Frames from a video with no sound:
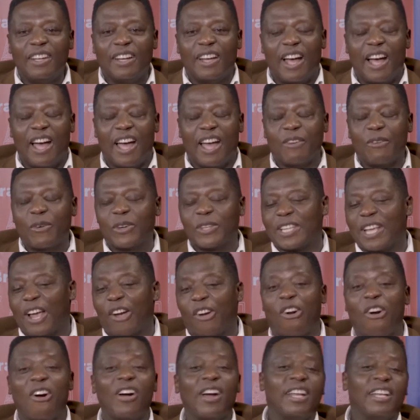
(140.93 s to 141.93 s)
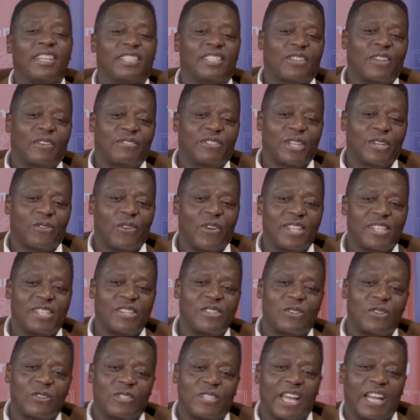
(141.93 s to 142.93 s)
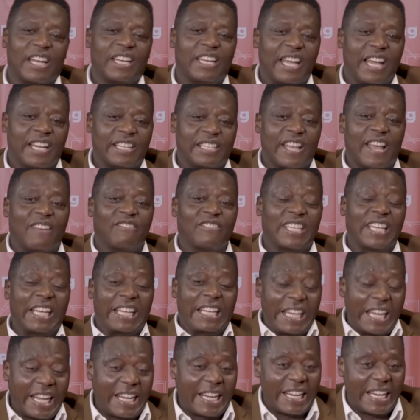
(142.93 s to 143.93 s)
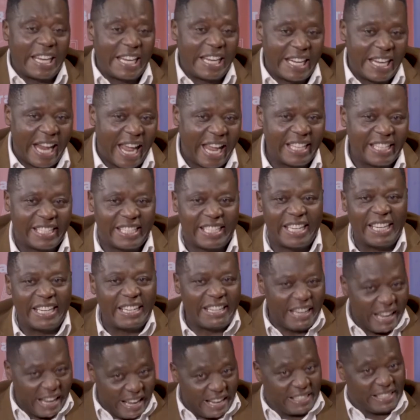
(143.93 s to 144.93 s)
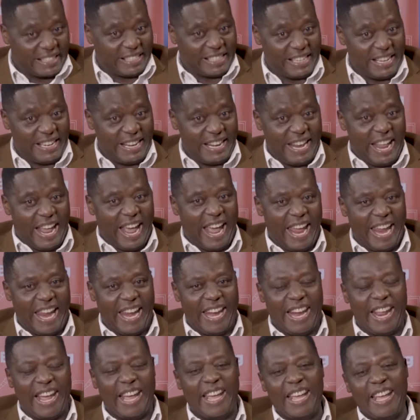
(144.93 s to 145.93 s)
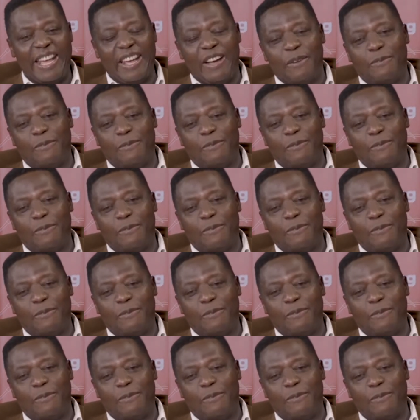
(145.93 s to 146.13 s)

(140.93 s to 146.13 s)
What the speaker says: I was encouraged subsequently to take the exams again in 1989,